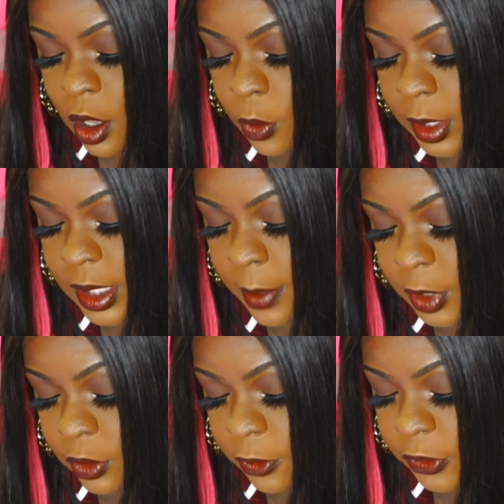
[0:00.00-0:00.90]
What's coming
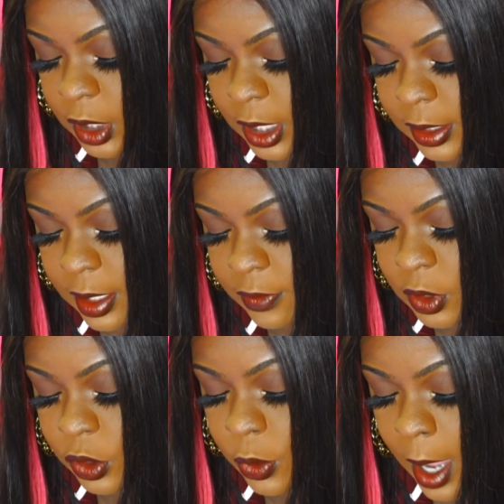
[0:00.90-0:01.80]
through for the next
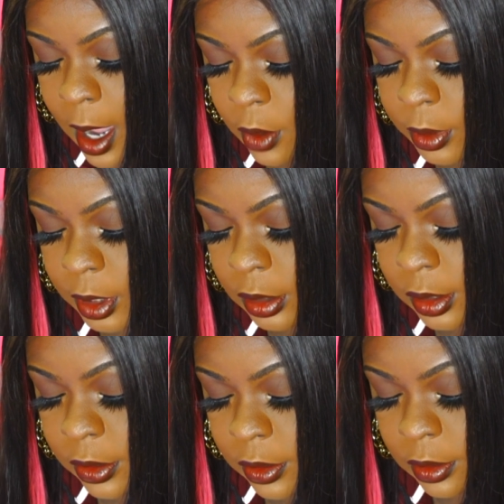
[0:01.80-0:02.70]
72 hours
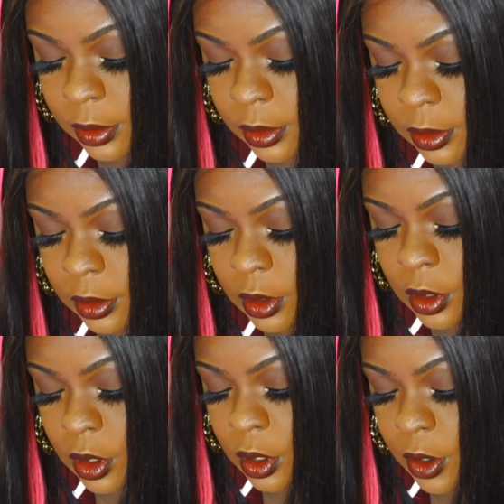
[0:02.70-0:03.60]

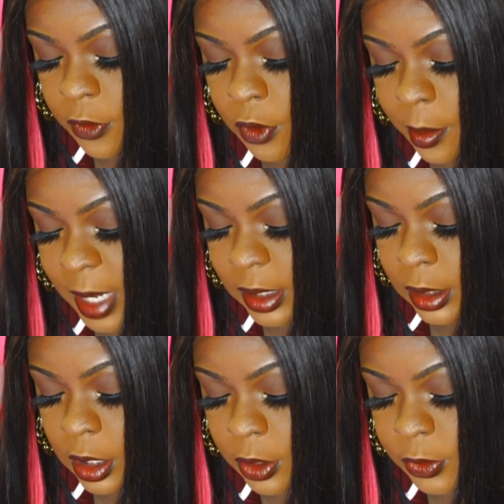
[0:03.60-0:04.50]
for my
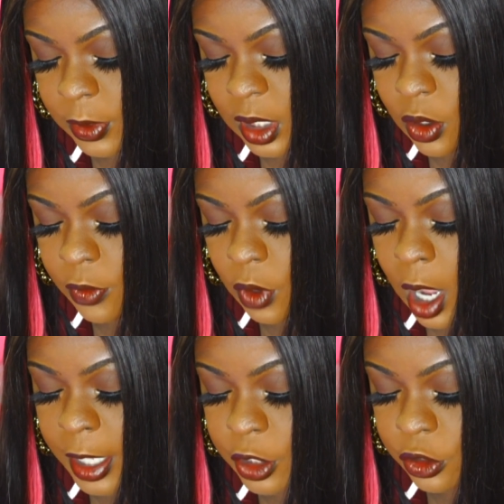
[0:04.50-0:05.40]
Leos? What's the
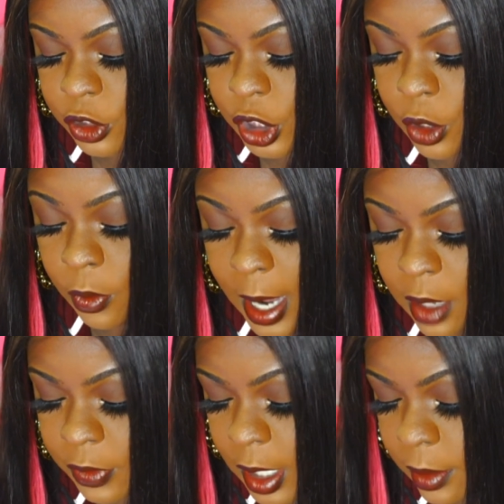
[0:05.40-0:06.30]
overall energy
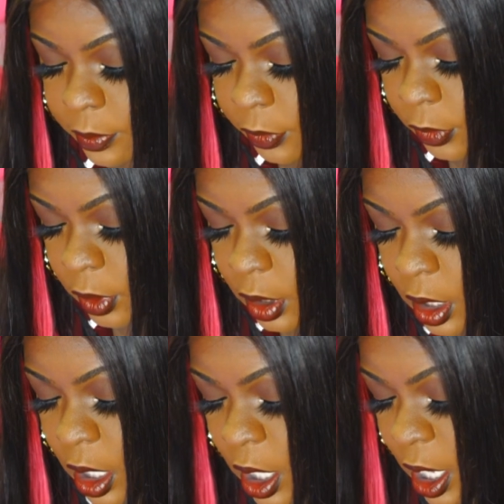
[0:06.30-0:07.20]
around them?
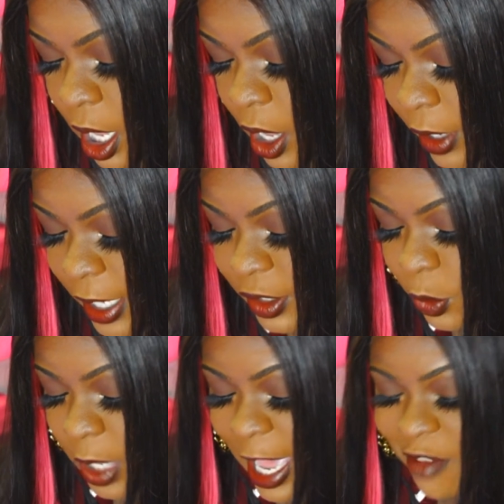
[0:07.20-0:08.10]
Okay, so
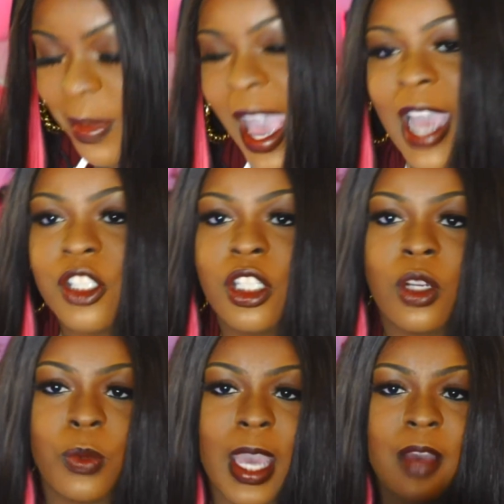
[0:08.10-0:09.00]
we have passion and
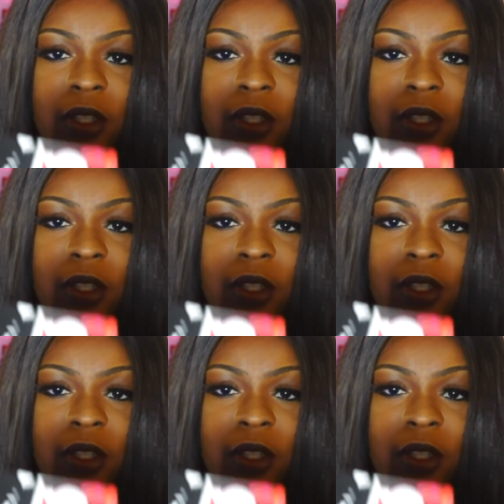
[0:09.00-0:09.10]
we have